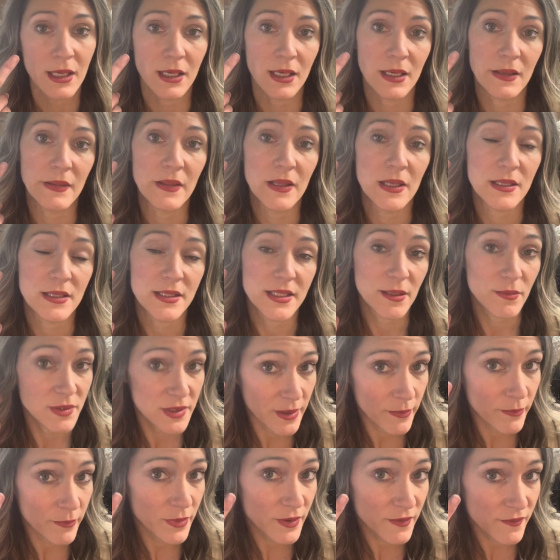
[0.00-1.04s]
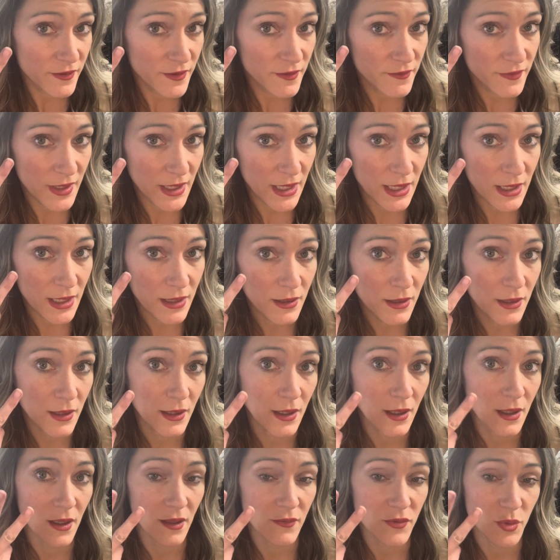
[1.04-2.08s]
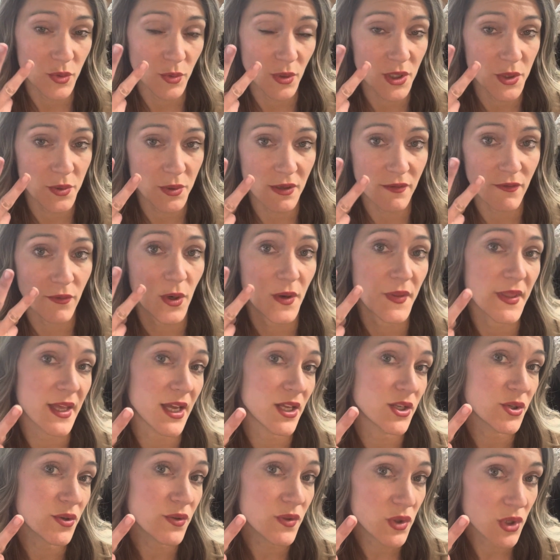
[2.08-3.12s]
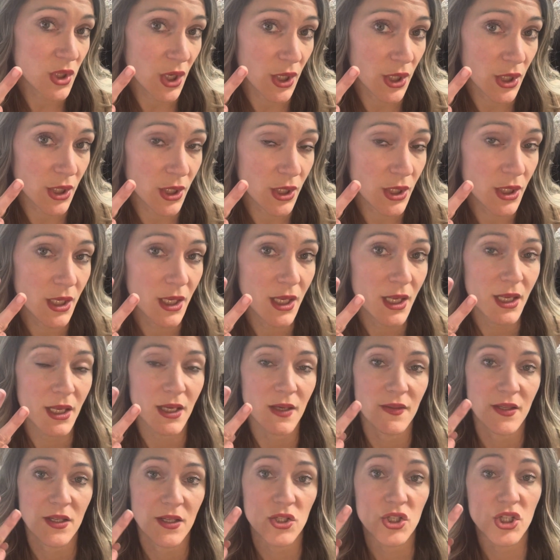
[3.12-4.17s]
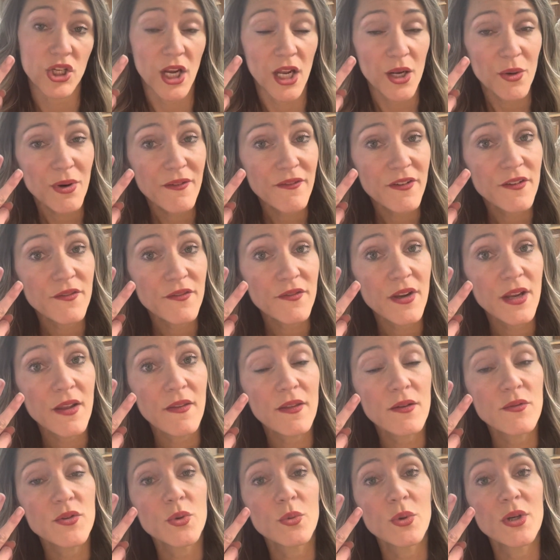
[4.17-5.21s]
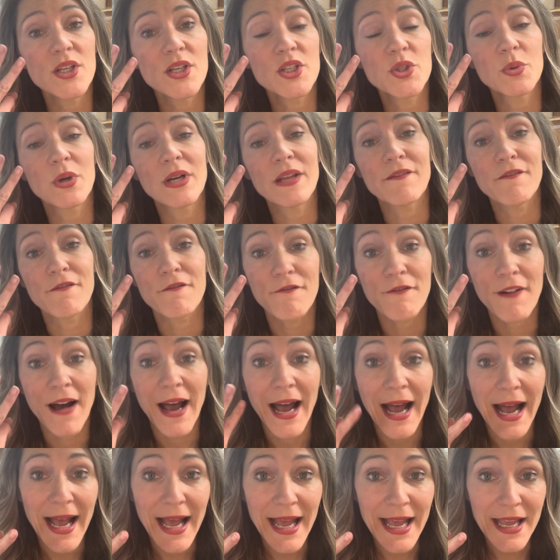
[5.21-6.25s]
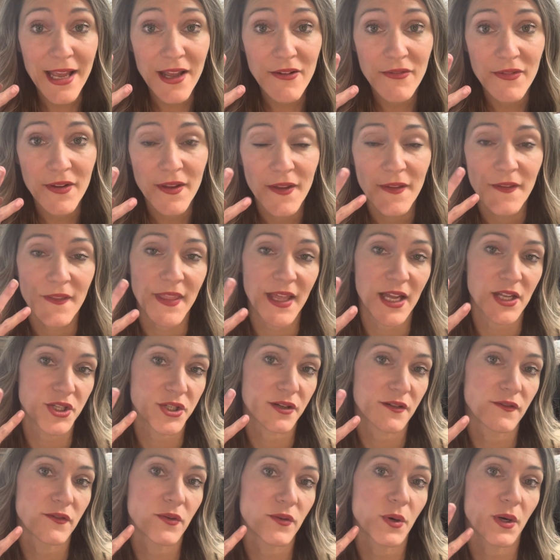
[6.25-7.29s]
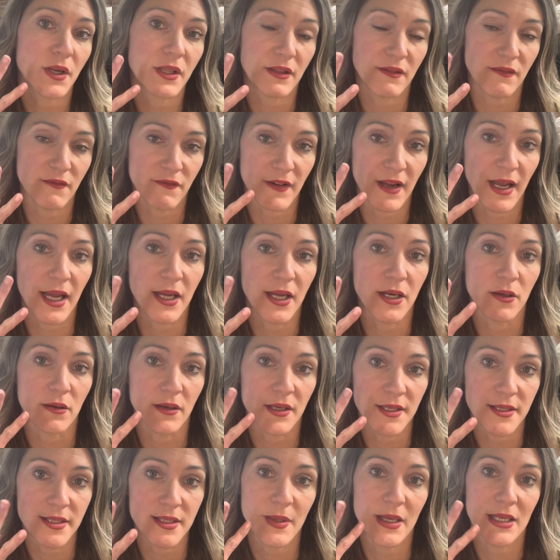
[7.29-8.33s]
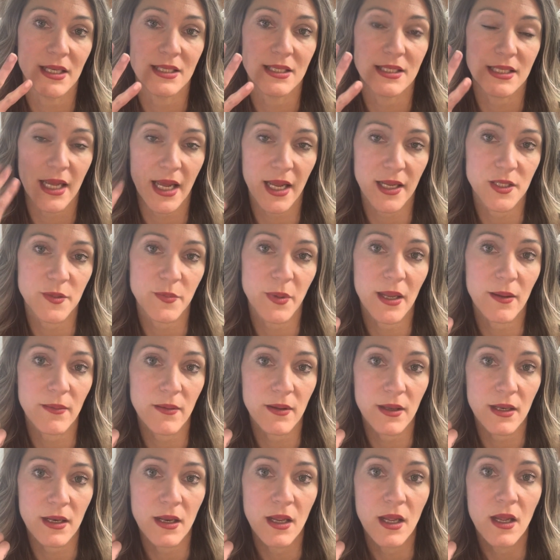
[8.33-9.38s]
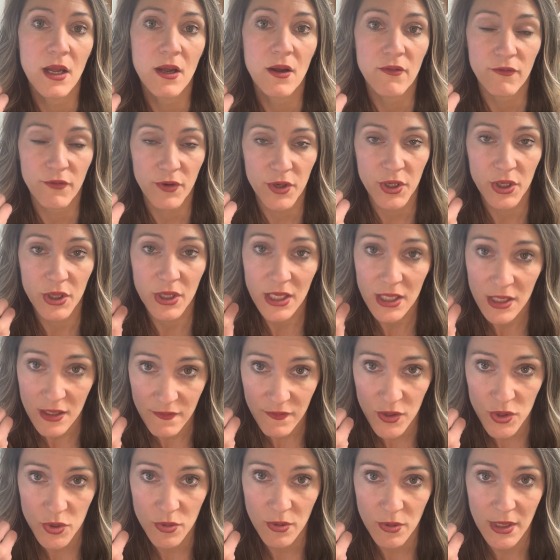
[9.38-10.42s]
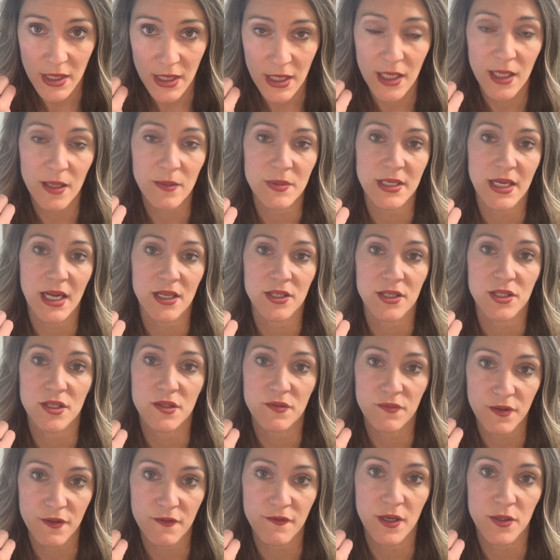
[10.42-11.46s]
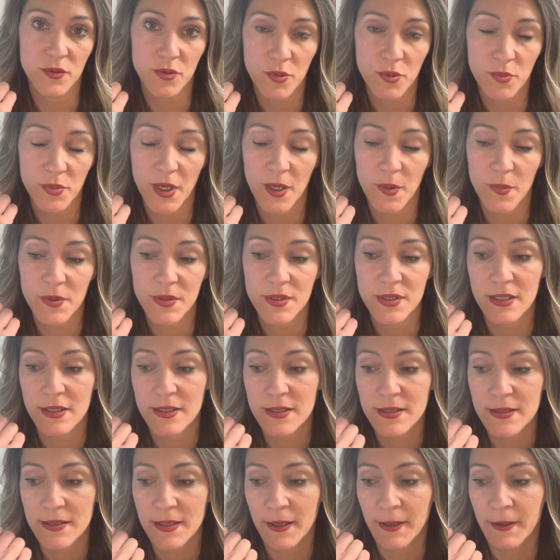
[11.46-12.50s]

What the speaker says: And then September 15th of 2024, that's your third. And then January 15th of 2025, that's your fourth and final estimated tax payment for your individual income taxes for federal purposes.